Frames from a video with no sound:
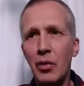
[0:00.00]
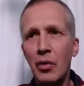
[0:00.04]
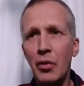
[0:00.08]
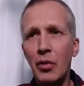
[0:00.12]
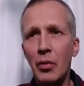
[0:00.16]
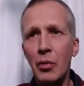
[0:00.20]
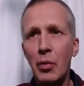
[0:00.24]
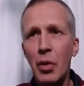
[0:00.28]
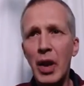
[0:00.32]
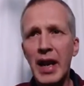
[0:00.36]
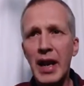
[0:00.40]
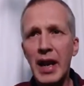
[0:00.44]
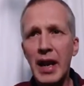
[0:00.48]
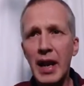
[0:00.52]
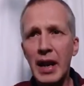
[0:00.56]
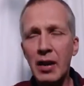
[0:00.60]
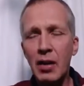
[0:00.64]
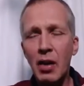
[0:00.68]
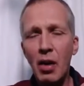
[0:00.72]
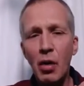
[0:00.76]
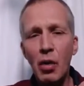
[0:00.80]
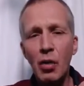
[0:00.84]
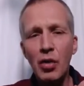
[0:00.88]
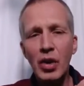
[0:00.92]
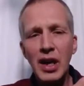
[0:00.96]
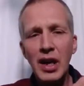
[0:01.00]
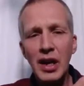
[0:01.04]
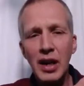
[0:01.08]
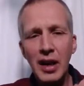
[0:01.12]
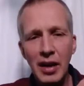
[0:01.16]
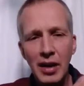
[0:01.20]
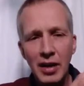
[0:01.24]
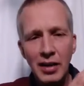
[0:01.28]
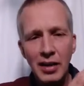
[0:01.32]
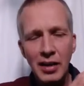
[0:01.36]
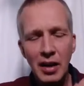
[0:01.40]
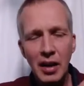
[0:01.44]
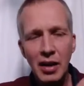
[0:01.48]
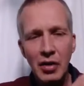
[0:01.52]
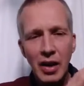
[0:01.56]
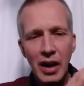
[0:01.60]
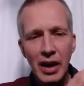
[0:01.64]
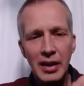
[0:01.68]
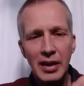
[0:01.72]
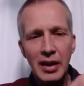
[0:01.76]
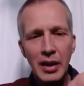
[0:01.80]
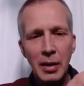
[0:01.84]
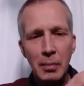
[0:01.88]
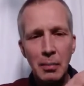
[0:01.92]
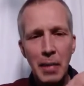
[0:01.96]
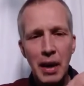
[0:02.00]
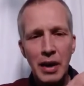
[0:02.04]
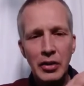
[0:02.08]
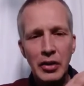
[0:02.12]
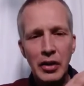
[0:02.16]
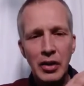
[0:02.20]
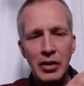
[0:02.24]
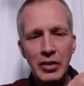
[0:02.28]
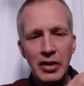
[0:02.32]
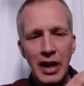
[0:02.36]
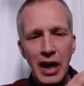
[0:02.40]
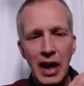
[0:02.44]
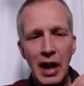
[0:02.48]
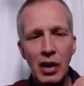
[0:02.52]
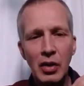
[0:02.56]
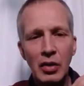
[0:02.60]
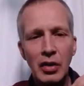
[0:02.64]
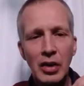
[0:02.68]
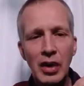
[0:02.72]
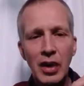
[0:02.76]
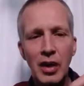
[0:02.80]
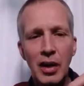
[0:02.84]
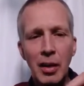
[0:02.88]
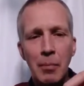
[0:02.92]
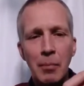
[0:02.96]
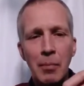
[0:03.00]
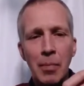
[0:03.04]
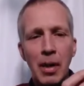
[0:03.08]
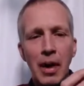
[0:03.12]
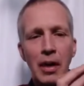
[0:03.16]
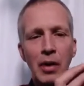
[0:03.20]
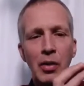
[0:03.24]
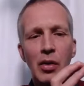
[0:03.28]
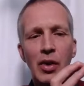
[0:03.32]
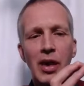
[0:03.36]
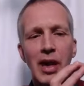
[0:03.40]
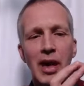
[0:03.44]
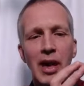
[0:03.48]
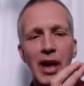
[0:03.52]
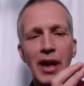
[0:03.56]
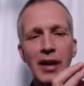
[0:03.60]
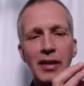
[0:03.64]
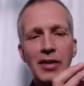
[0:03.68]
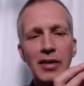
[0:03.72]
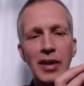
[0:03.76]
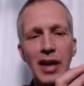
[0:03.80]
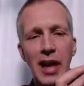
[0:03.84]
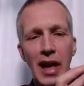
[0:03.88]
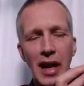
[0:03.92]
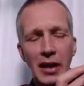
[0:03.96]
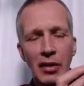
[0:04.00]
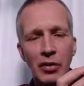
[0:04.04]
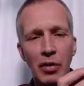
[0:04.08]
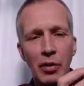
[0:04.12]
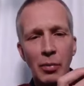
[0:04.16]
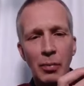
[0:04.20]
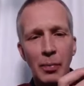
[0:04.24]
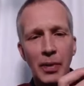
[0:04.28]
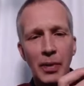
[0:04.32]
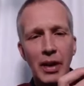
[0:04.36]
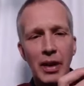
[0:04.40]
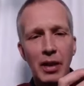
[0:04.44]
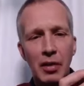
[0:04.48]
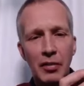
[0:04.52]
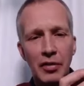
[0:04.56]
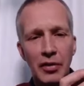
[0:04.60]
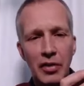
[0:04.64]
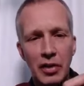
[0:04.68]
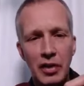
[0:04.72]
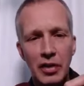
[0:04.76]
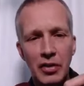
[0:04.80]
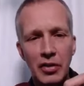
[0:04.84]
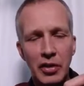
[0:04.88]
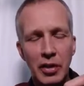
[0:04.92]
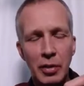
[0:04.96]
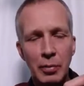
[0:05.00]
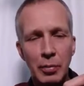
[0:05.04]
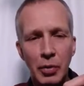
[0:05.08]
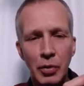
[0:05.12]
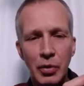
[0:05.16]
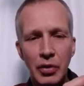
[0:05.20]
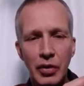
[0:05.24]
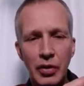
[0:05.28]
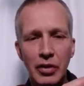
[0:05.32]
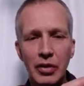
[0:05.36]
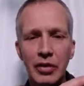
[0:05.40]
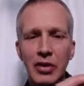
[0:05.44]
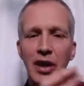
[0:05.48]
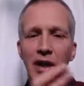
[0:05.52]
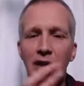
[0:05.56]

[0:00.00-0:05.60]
we can only indirectly measure the outcome by looking at the entropy of the distributions.